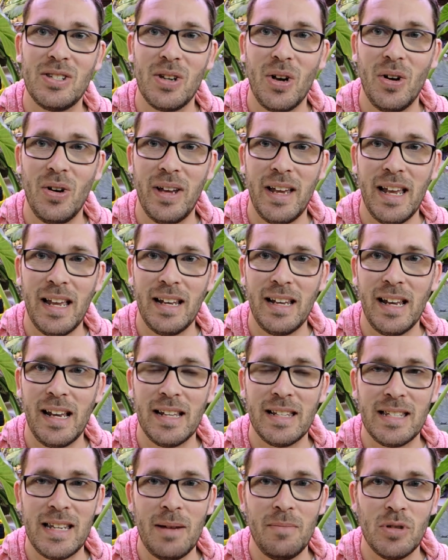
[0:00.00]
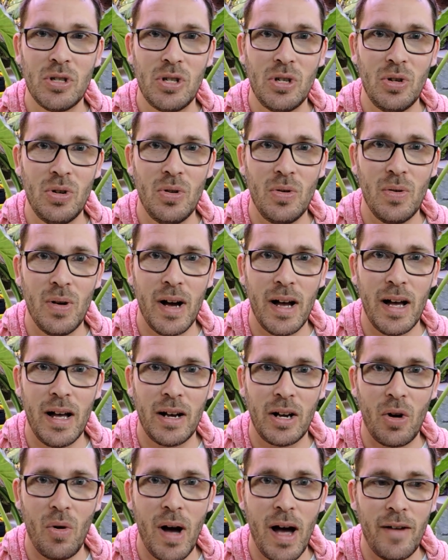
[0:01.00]
so it it seems
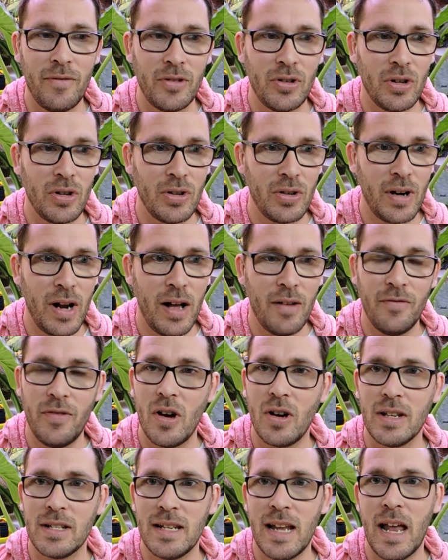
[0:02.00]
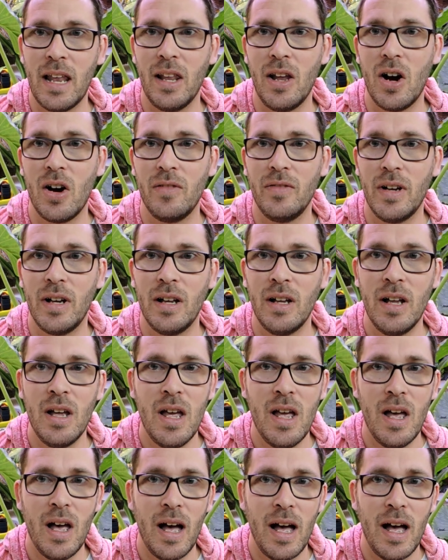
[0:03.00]
to go after fungus gnat larvae.